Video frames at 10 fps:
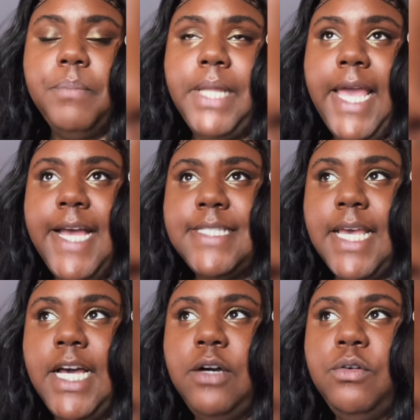But, like, as I
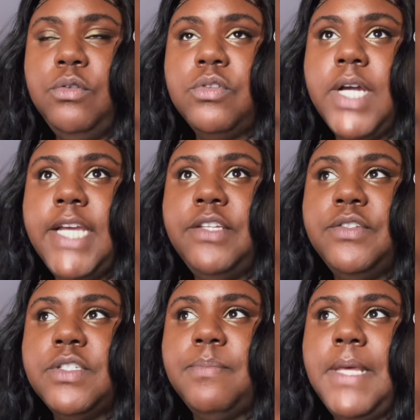got older, I
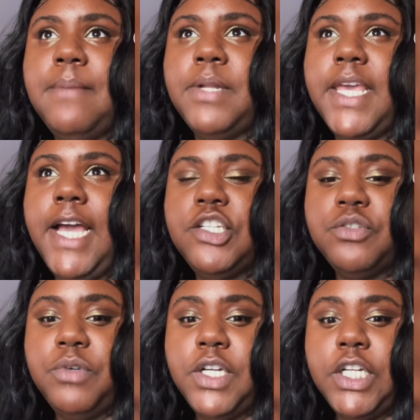used to be able to catch
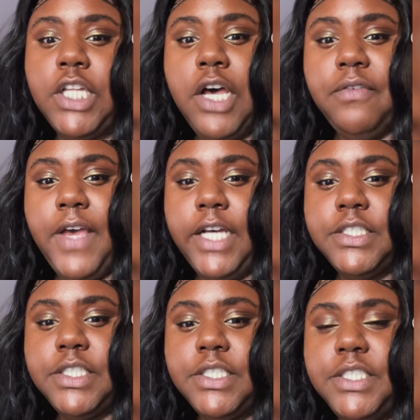one a lot
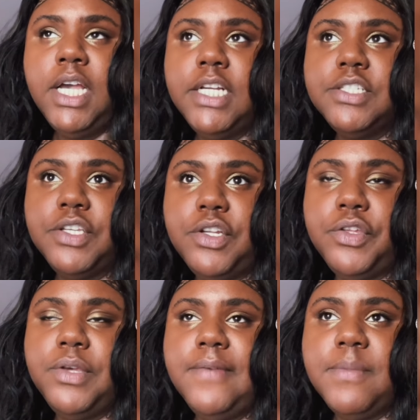faster. And so, you know,
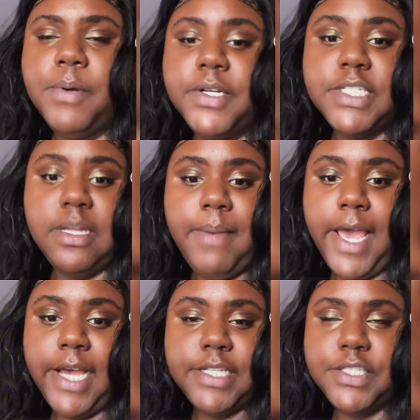you give the person a
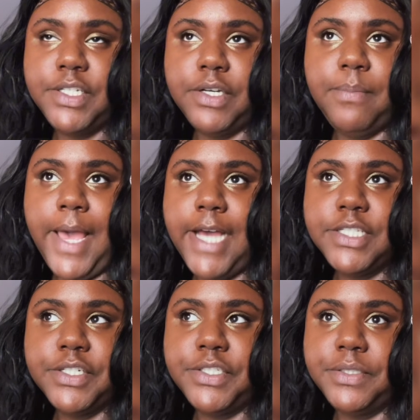pass, you know, a
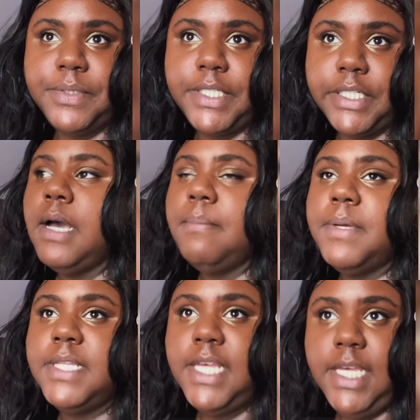pass or two here.
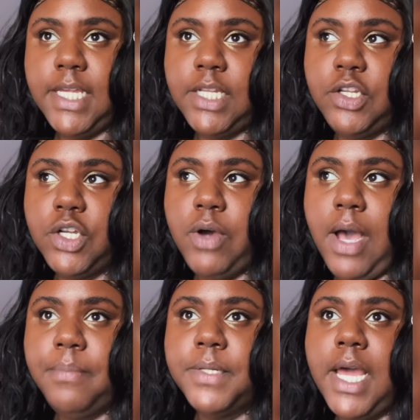But then, you know, I
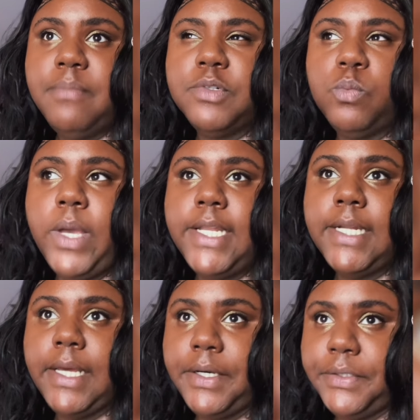would wait it
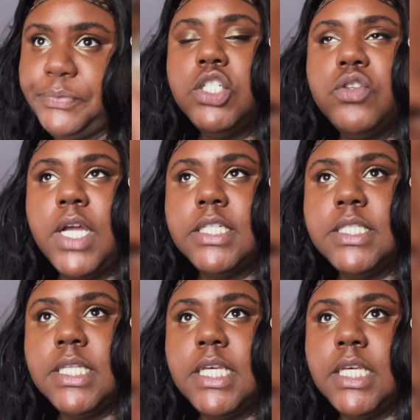out. Try to
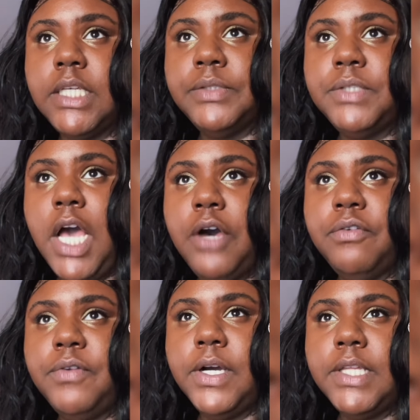see how
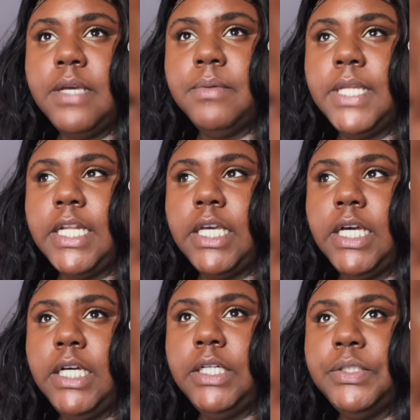far they would let it
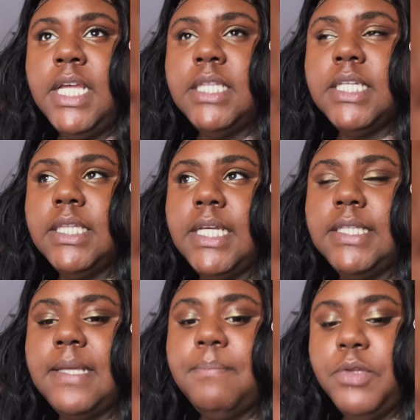go. Then let
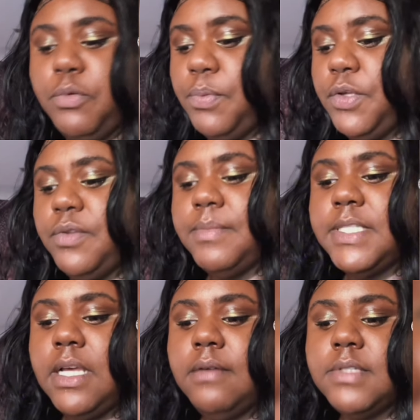them pew-pew
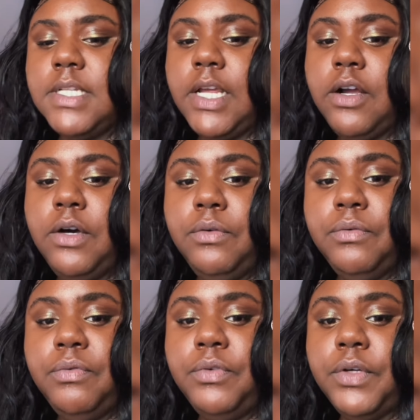themselves in their own
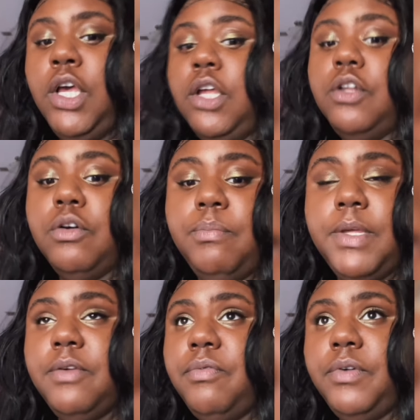foot. No
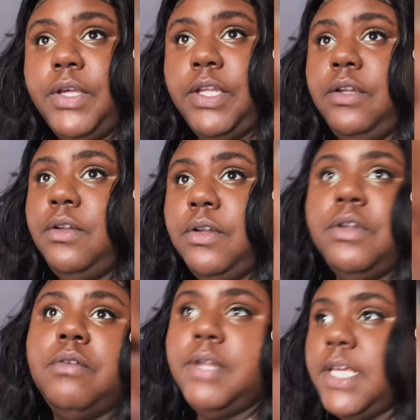Bigfoot,
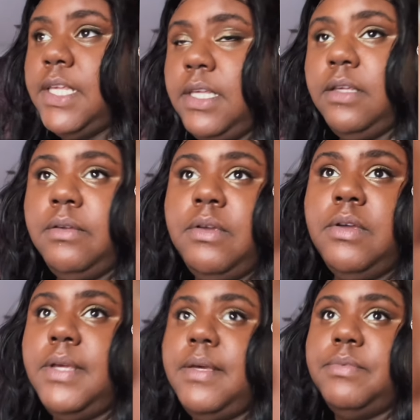no Nikki.
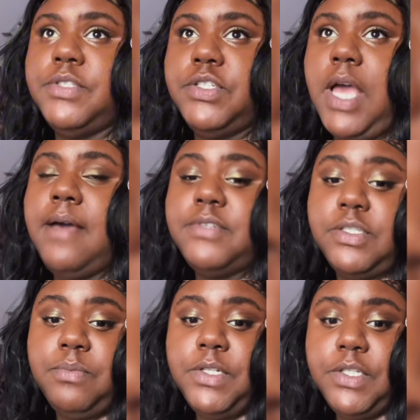It was, I
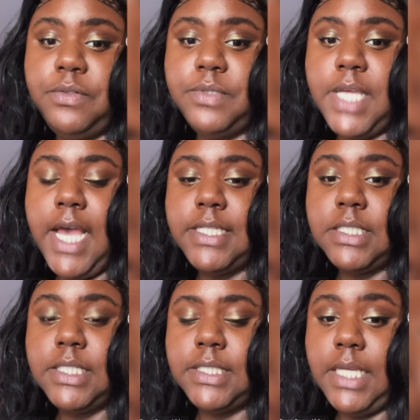just wanted to use that as
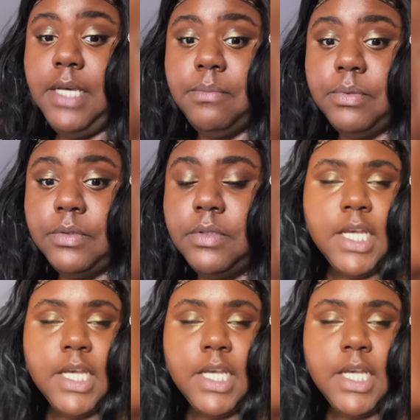an example.